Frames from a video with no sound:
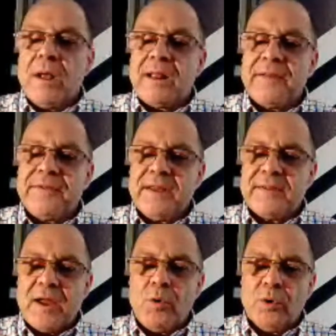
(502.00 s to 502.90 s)
well, I
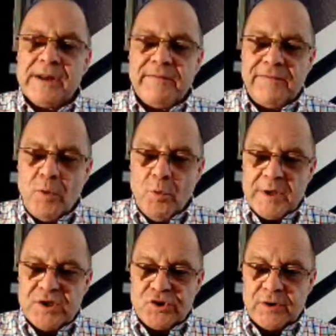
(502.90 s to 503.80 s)
think they all
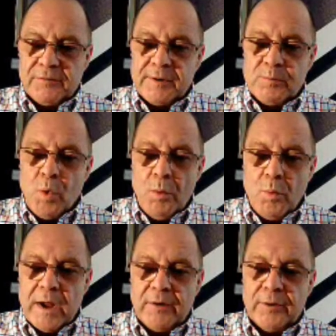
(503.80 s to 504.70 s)
inform each other in
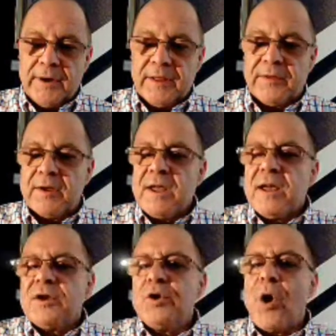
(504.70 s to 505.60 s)
one way or another.
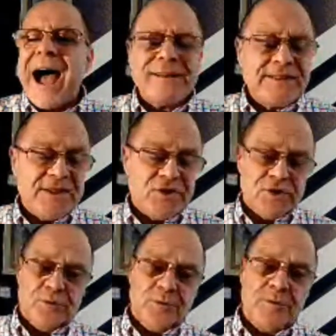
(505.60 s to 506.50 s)
Your
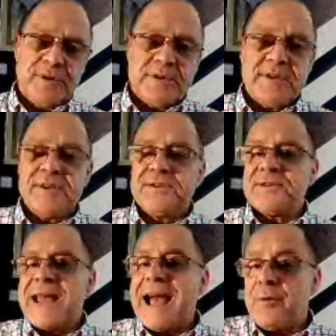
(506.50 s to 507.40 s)
attitude is
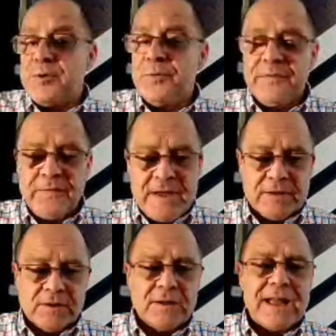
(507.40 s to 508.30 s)
how you
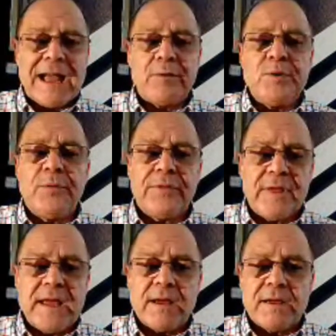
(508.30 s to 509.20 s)
feel, how you
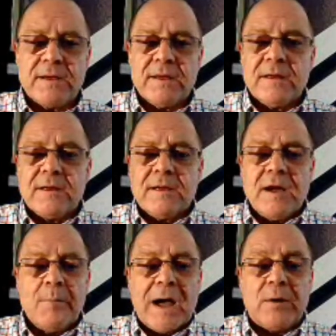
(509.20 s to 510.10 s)
think
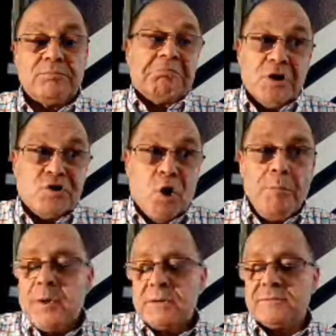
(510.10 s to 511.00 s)
about a
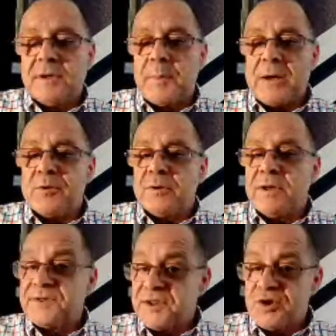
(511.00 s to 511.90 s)
job, about
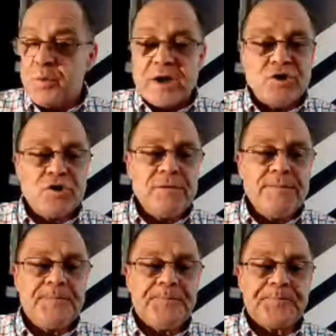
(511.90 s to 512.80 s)
a
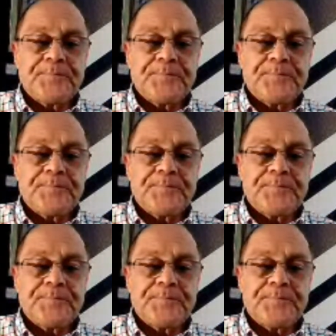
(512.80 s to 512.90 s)
situation,